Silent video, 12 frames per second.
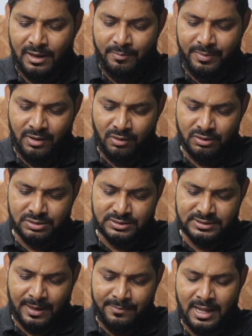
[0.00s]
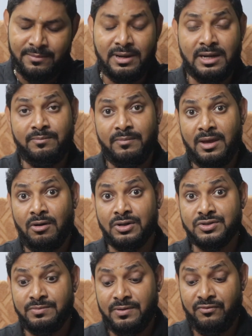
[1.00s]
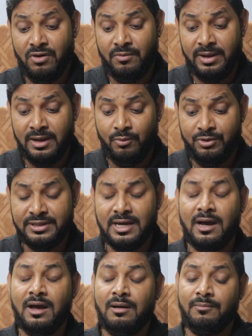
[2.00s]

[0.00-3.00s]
because sometimes it may also be forming with the